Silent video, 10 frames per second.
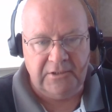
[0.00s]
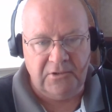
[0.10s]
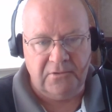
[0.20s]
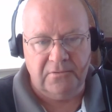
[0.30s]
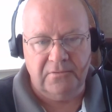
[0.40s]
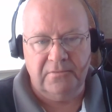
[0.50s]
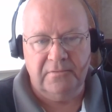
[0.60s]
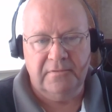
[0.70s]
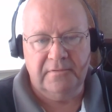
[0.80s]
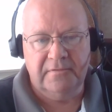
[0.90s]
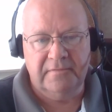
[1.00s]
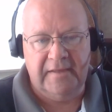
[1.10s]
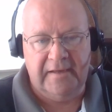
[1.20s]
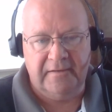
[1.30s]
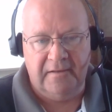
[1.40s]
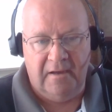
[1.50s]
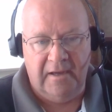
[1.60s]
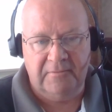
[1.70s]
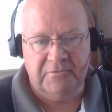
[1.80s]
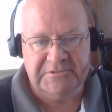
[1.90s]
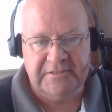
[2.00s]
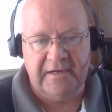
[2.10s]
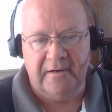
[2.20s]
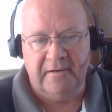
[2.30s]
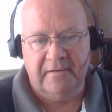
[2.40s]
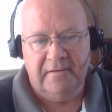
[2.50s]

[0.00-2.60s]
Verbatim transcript: knew that God was there,